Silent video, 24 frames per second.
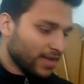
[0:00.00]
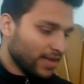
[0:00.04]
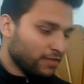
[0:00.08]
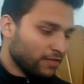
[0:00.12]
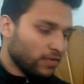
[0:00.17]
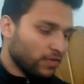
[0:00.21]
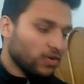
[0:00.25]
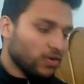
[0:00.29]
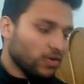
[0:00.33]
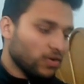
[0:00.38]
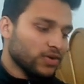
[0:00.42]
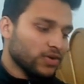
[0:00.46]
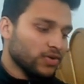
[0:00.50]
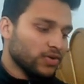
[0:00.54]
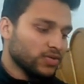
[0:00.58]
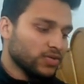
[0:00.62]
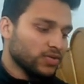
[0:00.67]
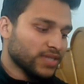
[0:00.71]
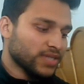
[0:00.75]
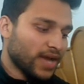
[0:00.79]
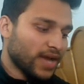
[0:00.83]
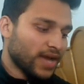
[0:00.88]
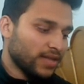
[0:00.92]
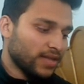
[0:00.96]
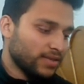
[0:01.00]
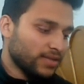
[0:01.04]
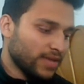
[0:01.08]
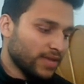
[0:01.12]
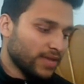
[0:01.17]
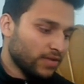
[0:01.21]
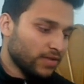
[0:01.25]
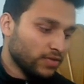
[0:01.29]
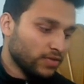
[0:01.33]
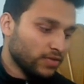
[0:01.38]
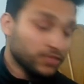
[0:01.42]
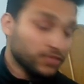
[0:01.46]
I forgot to use cannon.
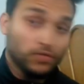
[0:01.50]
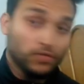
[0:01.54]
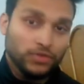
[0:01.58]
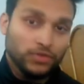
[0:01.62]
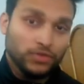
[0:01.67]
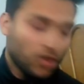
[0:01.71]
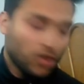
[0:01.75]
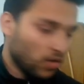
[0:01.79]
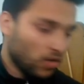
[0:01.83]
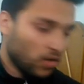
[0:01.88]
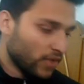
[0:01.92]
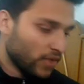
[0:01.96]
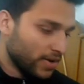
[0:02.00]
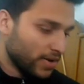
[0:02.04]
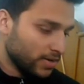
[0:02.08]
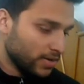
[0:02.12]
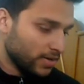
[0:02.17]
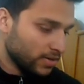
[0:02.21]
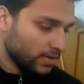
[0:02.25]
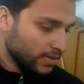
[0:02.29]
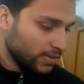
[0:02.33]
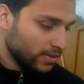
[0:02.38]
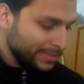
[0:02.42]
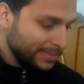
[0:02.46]
That was for the Hog Rider.